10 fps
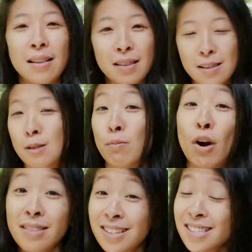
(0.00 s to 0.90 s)
And this is
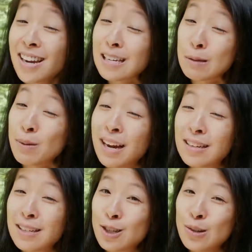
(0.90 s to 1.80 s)
part of the science
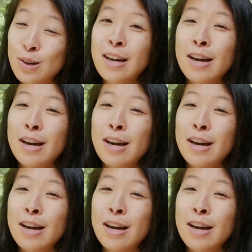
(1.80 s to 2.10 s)
behind it too.